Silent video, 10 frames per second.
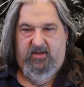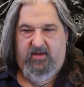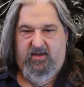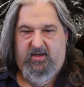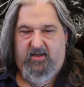
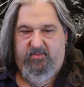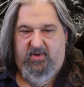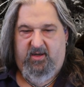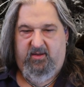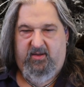
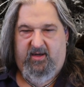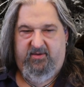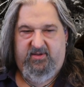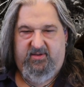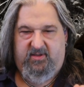along
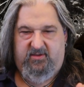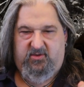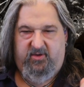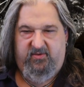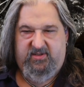the
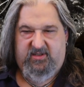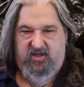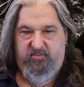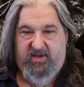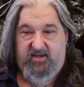sort of the
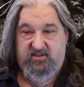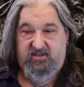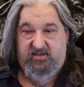syncopation